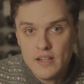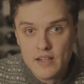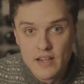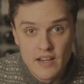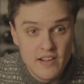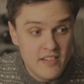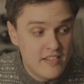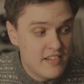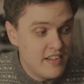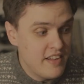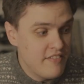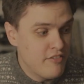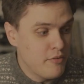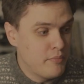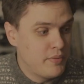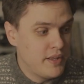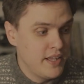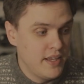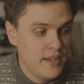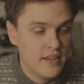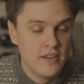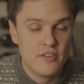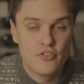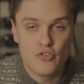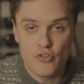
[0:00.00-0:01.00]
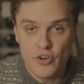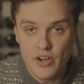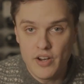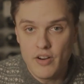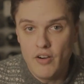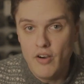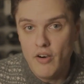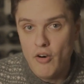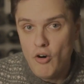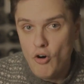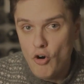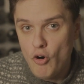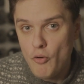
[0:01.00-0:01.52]
conceivably
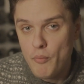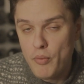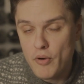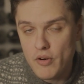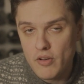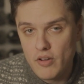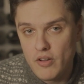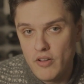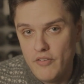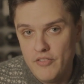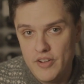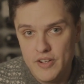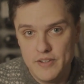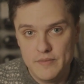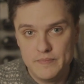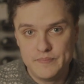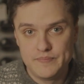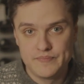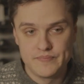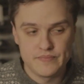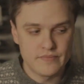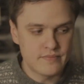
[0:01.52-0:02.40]
drink a whole bottle of it